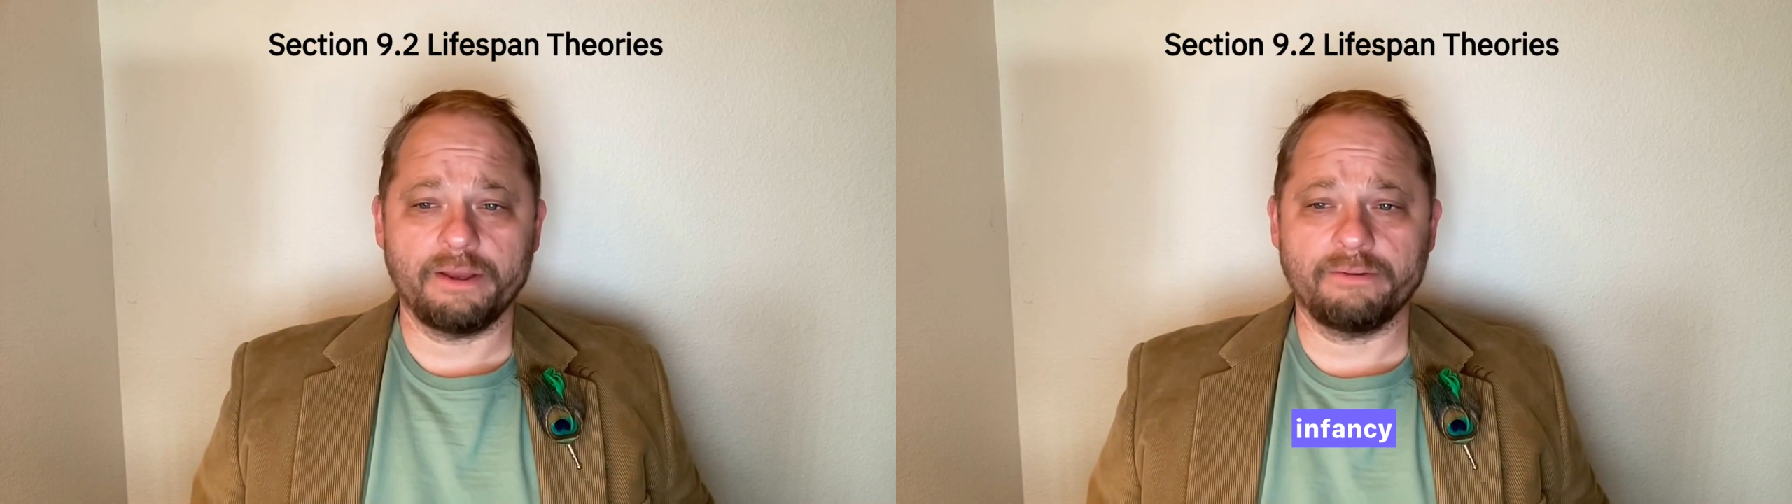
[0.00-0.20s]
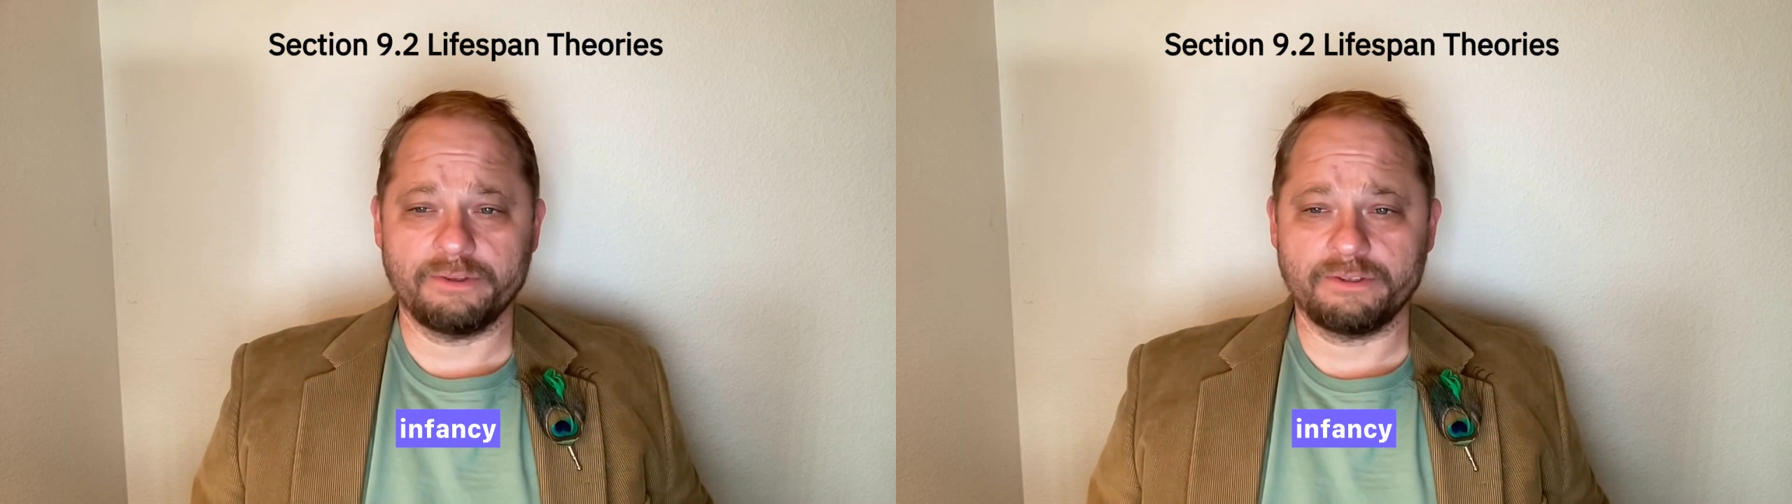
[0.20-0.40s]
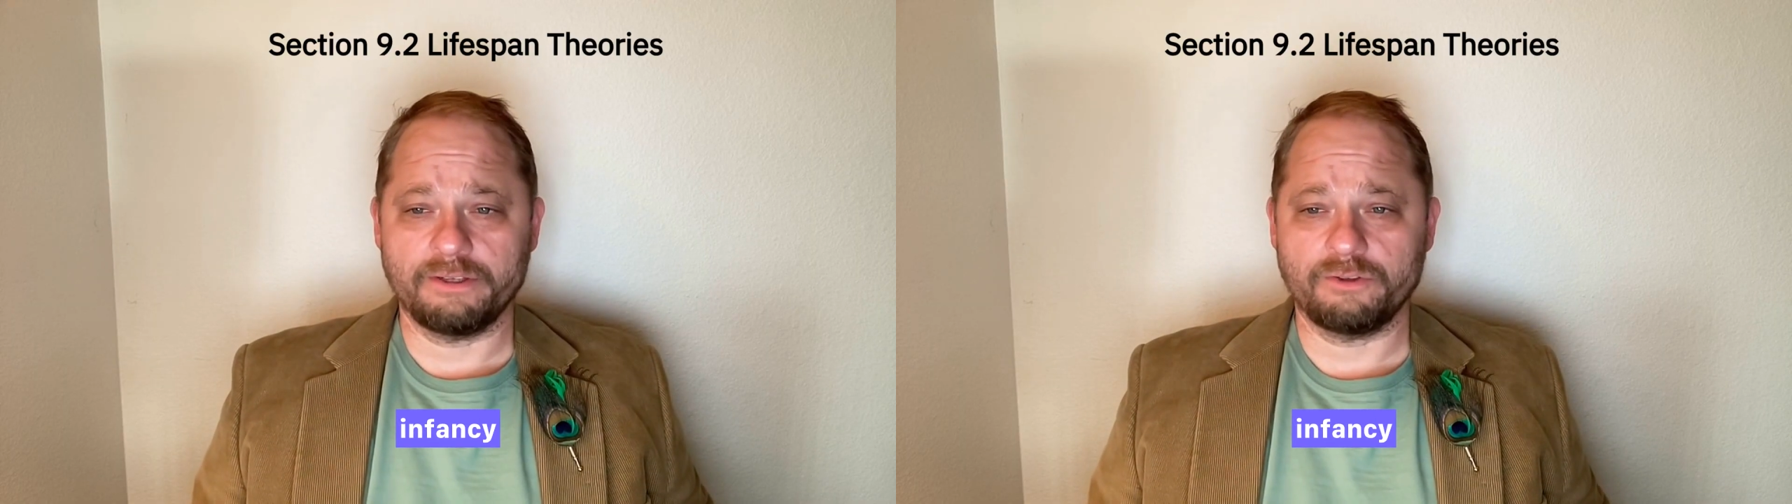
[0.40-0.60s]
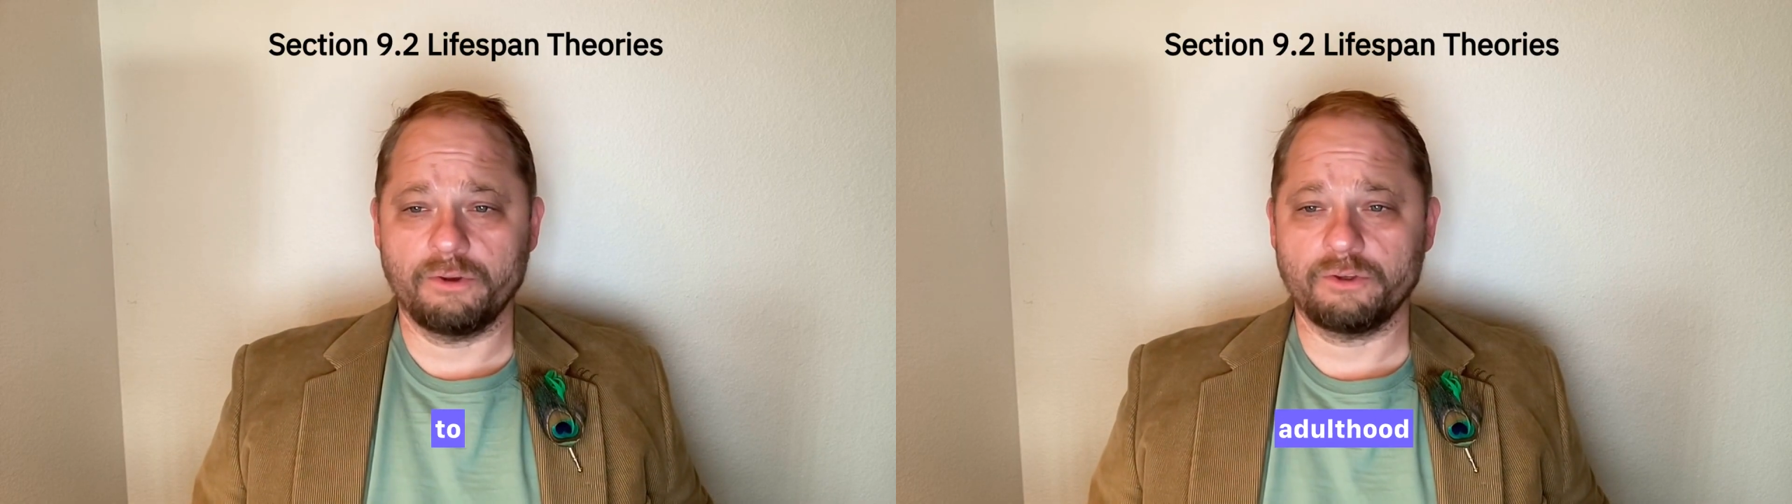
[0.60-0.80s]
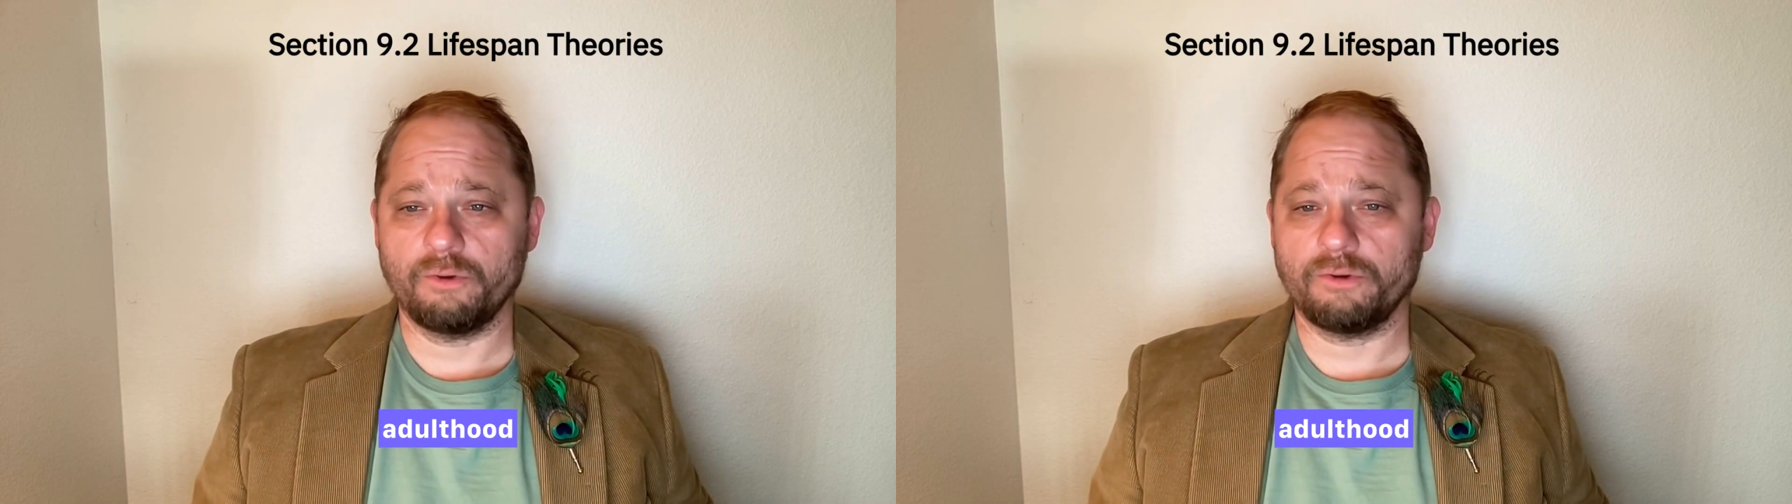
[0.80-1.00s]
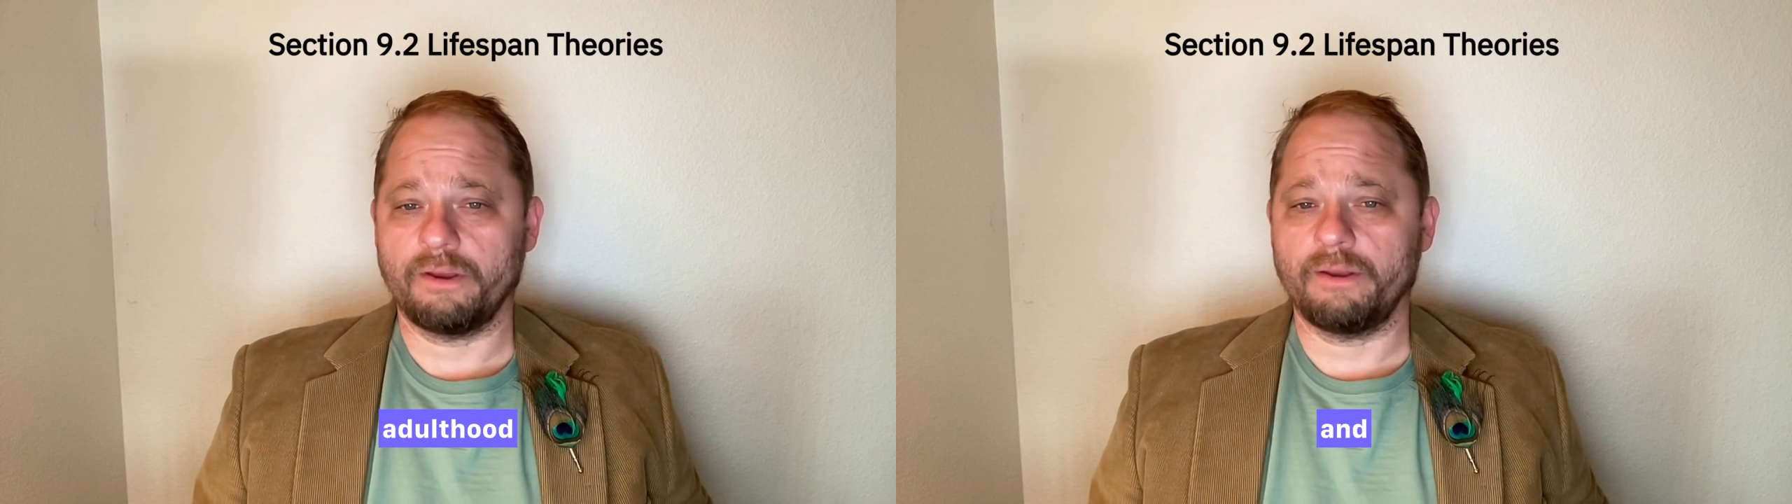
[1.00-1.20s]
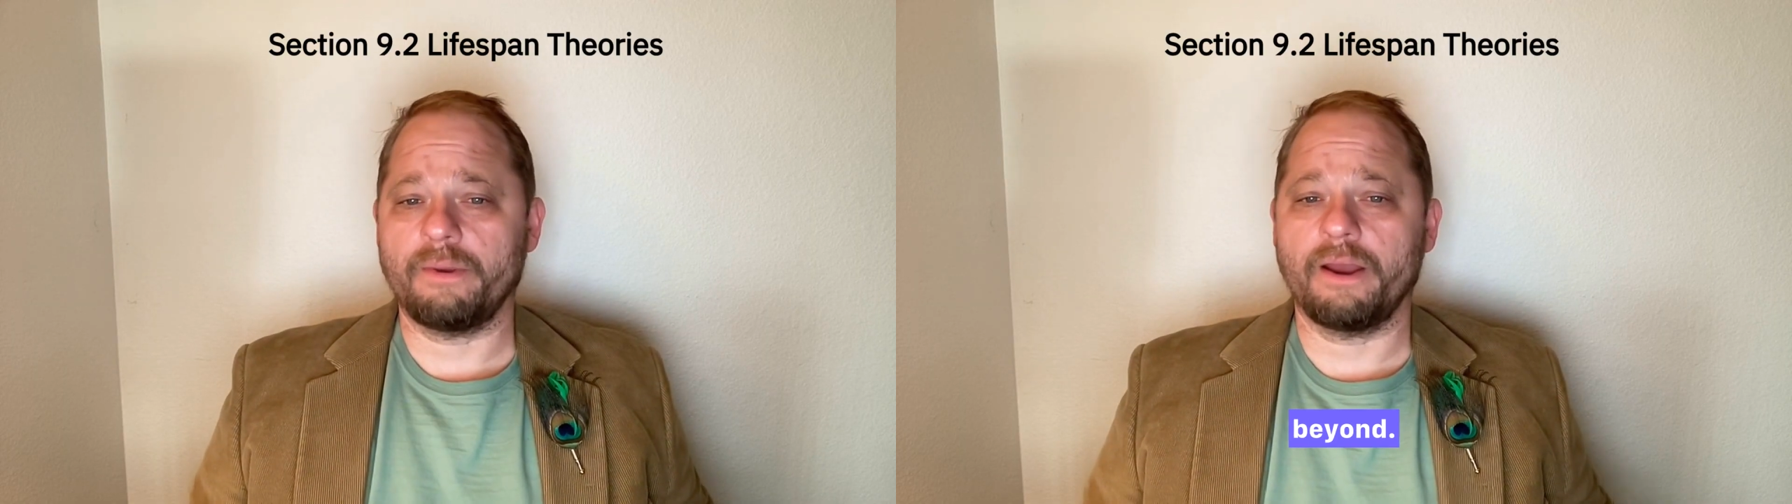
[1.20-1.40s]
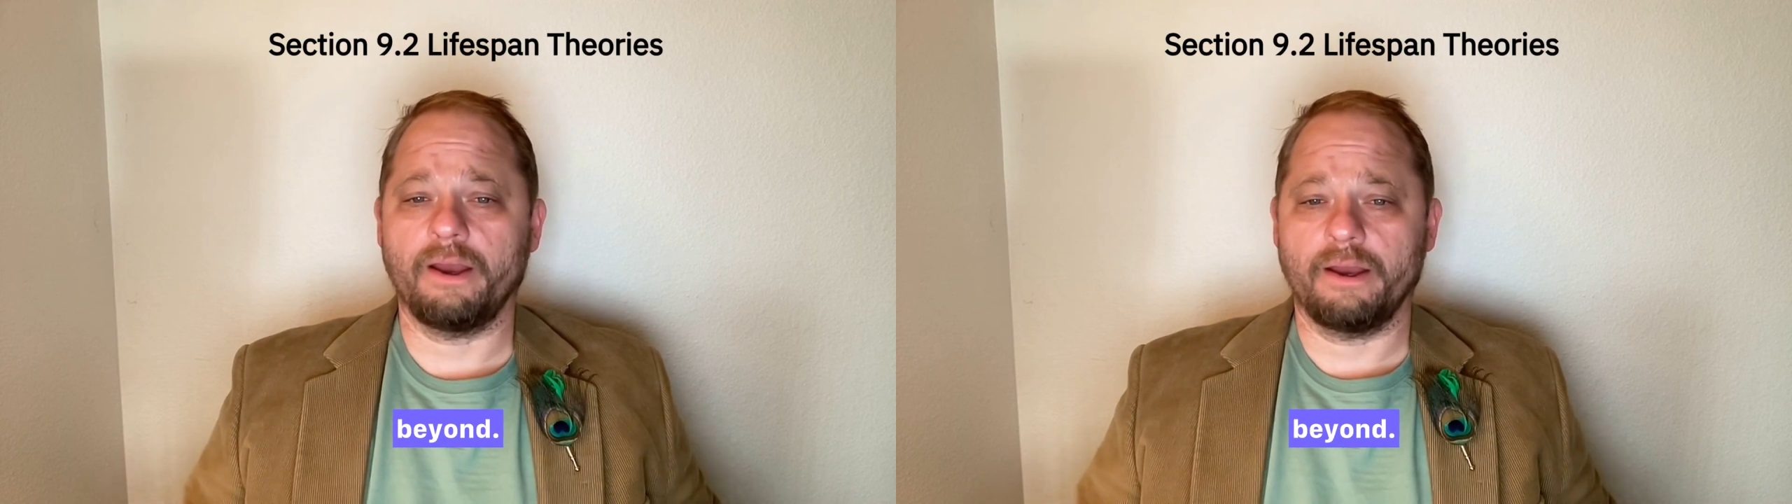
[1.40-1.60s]
infancy to adulthood and
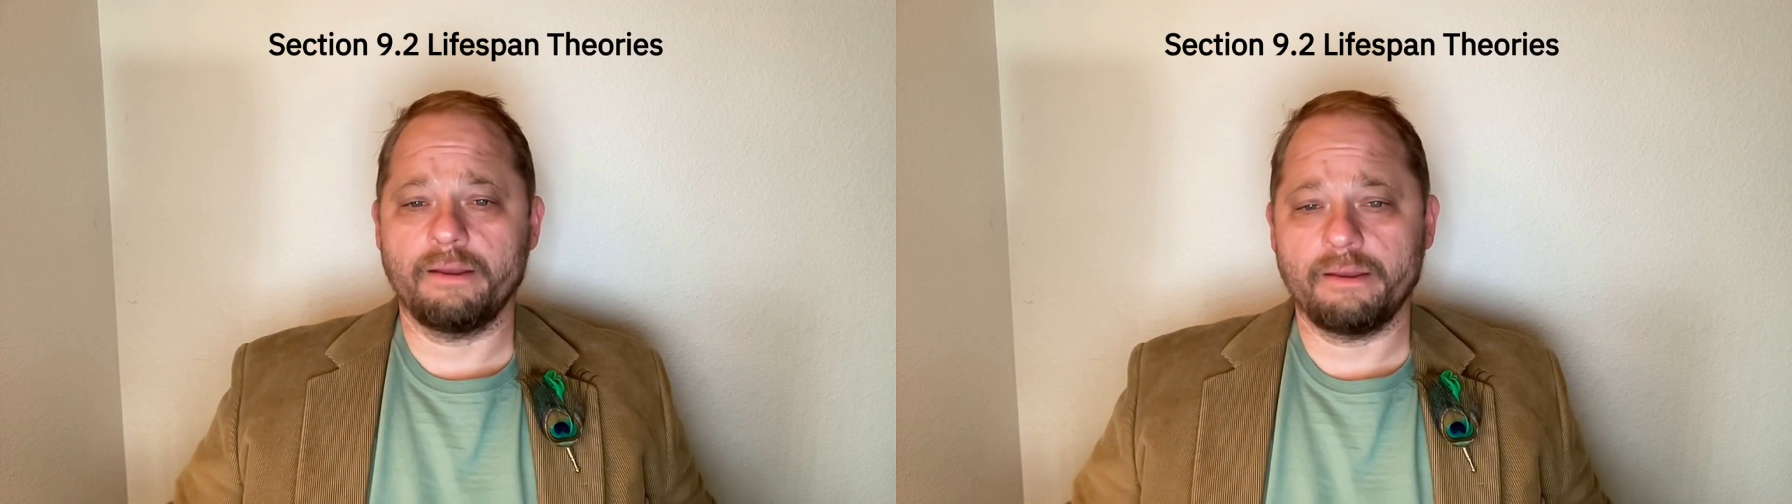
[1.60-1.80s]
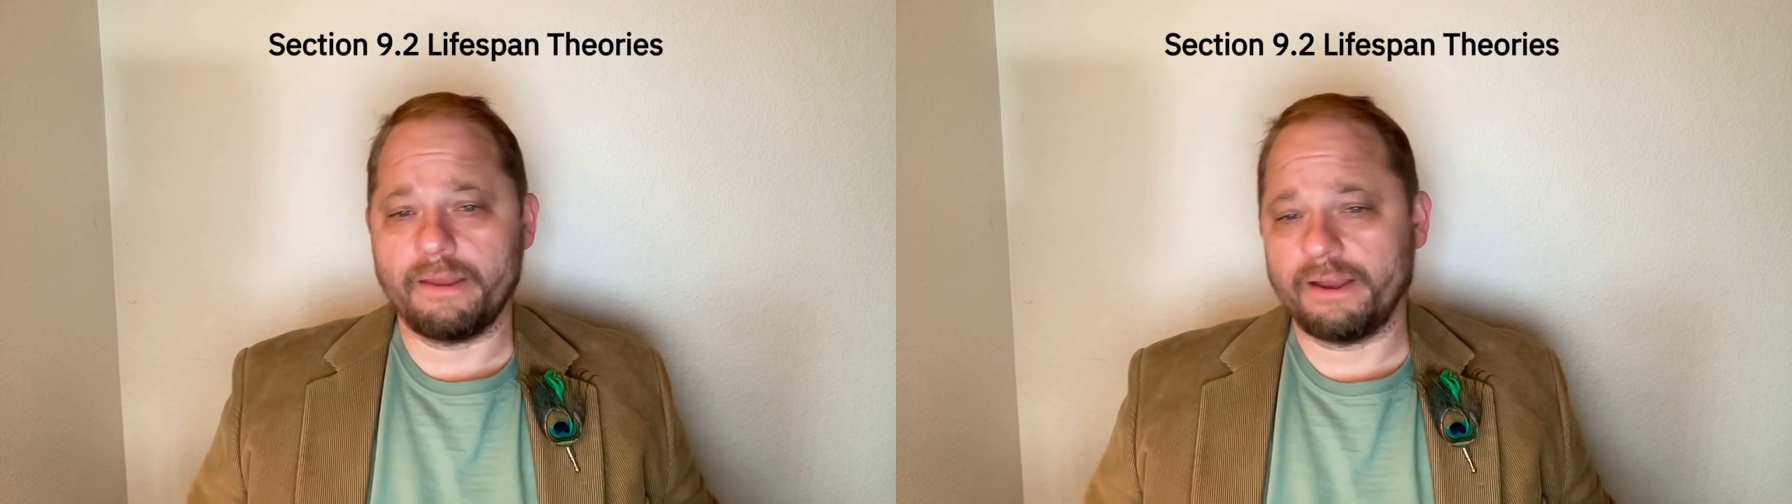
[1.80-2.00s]
beyond.